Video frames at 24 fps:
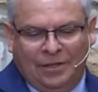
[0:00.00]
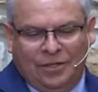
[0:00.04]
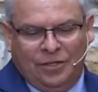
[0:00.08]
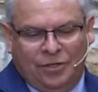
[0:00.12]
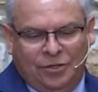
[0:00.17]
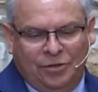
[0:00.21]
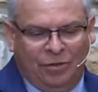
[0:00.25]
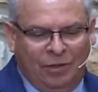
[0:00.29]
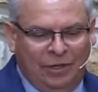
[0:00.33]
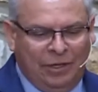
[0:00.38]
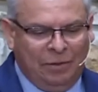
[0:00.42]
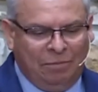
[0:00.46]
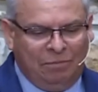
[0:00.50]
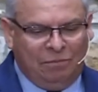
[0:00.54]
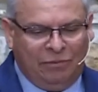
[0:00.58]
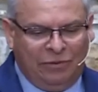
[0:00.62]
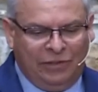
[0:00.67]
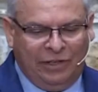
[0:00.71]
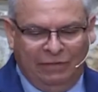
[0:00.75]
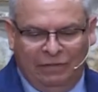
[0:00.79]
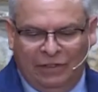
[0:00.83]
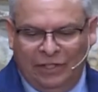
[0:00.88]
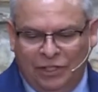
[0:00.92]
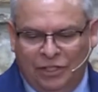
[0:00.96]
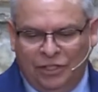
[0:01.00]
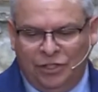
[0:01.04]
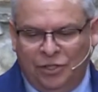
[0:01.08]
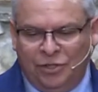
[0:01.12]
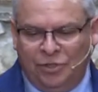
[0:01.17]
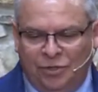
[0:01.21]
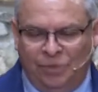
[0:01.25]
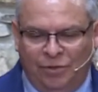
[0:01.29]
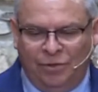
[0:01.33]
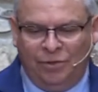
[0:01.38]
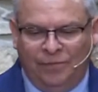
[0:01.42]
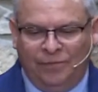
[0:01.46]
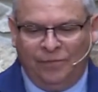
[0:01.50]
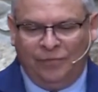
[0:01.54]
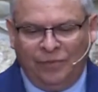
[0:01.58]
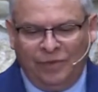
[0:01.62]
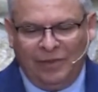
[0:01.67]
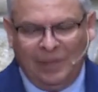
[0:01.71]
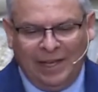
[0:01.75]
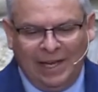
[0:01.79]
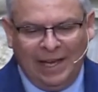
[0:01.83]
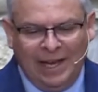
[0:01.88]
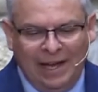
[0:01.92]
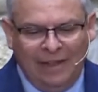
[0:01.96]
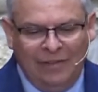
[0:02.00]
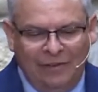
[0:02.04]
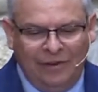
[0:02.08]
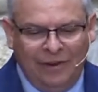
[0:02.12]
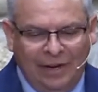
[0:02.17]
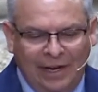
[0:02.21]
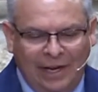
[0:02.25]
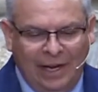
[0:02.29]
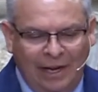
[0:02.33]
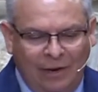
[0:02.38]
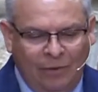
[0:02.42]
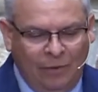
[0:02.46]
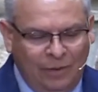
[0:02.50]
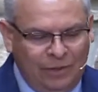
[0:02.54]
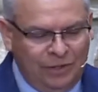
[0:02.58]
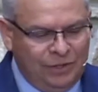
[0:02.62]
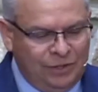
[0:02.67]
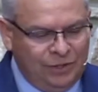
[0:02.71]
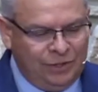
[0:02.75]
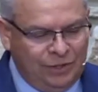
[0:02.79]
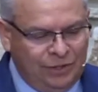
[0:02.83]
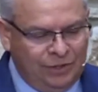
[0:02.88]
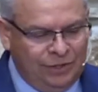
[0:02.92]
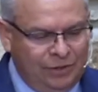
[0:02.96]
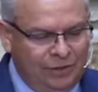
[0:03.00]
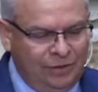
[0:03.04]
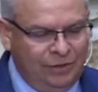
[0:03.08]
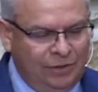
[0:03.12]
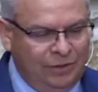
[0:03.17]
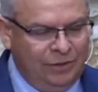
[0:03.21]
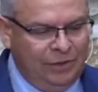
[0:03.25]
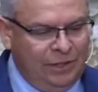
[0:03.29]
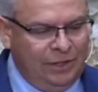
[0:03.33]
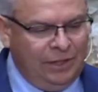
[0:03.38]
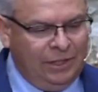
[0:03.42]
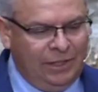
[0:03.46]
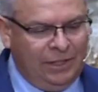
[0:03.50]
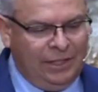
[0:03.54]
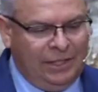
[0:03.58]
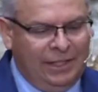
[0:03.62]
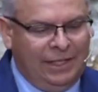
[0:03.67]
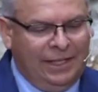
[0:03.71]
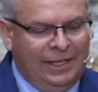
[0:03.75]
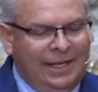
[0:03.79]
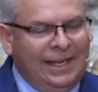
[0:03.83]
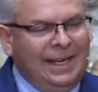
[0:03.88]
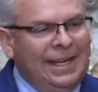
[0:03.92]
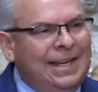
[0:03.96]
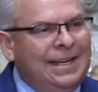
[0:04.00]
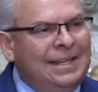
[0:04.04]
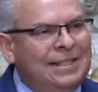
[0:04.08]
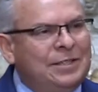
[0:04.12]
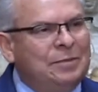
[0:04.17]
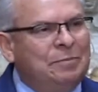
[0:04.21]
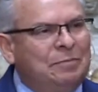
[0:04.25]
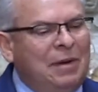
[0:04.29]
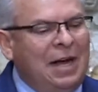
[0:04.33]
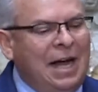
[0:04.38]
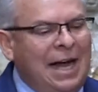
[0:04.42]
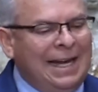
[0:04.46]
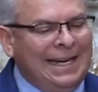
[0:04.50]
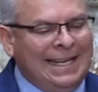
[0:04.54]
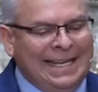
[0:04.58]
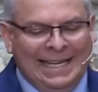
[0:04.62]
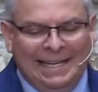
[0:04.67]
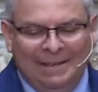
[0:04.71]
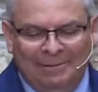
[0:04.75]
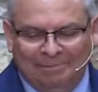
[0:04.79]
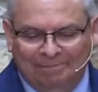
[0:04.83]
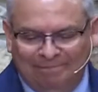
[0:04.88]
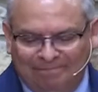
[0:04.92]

truly a privilege to gather again once again as a body